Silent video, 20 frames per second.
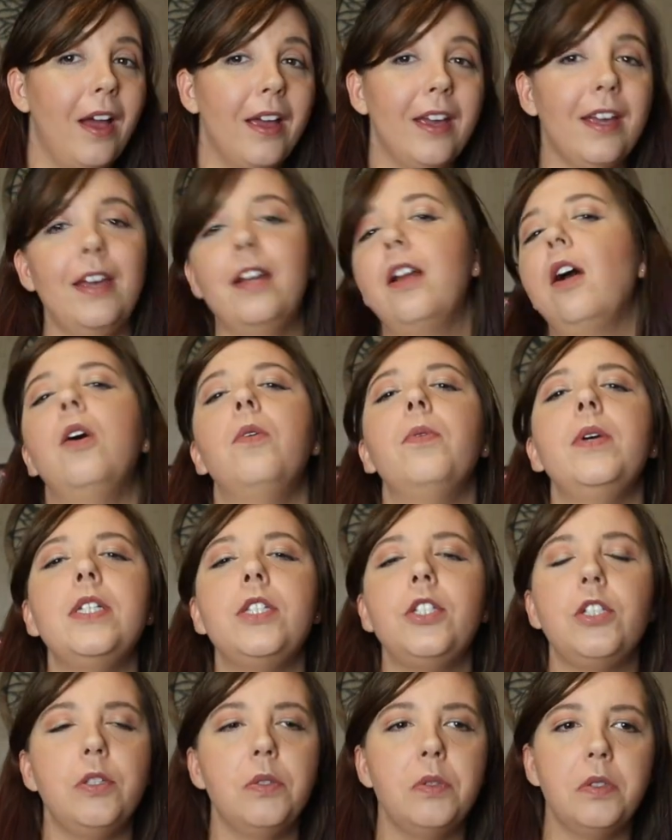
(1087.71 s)
I can
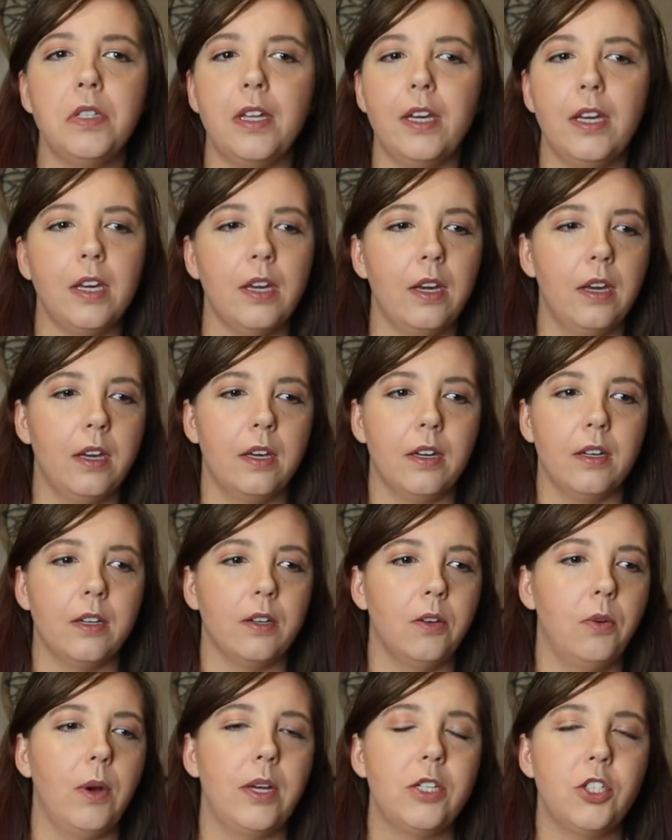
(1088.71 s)
always do like a
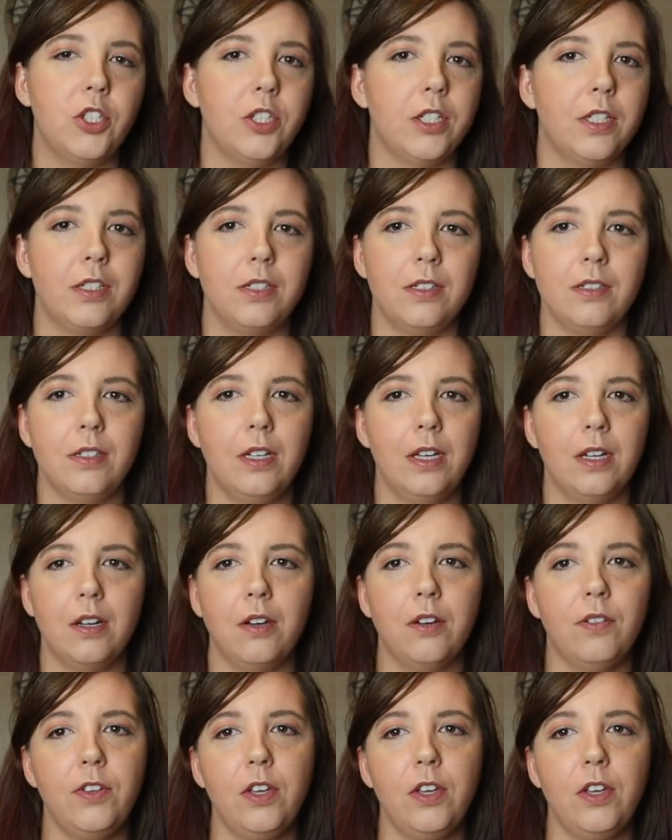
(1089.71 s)
question, you know,